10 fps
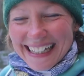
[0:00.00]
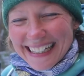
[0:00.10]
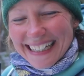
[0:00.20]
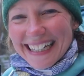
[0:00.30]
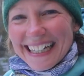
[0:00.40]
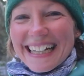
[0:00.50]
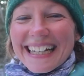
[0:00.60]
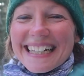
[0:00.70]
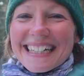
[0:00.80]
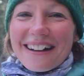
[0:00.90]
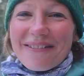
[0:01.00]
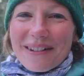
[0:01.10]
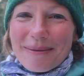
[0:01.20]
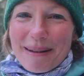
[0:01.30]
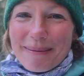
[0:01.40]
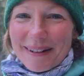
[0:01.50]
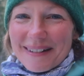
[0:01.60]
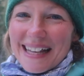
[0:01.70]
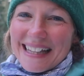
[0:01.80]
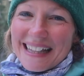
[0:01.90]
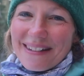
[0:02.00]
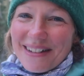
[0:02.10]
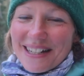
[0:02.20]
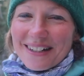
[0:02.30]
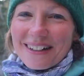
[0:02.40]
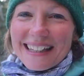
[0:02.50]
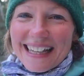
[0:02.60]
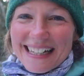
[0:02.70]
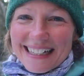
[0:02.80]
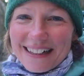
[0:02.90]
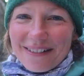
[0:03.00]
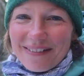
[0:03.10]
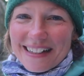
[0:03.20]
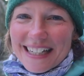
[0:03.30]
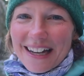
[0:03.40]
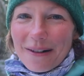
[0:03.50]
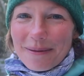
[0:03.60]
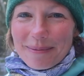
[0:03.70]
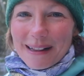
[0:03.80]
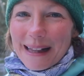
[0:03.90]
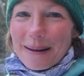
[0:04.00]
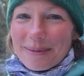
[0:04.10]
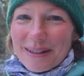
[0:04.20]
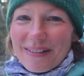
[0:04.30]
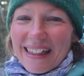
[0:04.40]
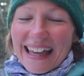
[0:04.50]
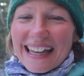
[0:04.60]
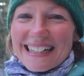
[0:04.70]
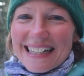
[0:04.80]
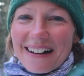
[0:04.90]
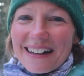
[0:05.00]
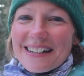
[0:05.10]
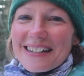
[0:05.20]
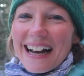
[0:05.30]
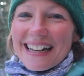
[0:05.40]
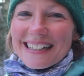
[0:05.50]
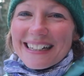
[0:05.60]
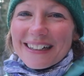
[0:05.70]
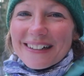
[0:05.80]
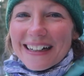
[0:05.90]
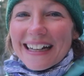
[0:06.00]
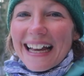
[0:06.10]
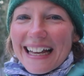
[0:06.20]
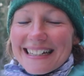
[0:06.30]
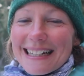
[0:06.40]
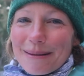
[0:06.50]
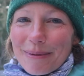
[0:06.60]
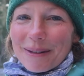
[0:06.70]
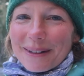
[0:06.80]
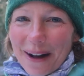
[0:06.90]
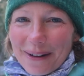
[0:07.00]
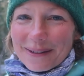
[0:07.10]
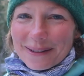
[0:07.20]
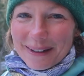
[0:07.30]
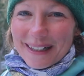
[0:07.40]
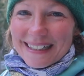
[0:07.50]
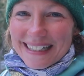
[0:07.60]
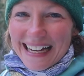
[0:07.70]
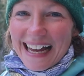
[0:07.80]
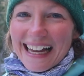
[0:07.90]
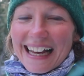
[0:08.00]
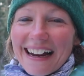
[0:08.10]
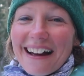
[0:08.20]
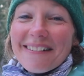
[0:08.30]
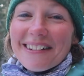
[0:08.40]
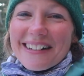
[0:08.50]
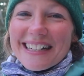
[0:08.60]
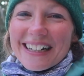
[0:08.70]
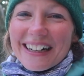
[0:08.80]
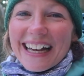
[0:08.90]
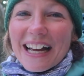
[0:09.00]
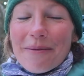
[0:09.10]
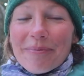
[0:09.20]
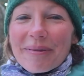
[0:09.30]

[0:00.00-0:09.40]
So a few people have said that they've enjoyed these little video clips of things, so I'm going to try and do It's a Small Cold World today, and I hope you enjoy it.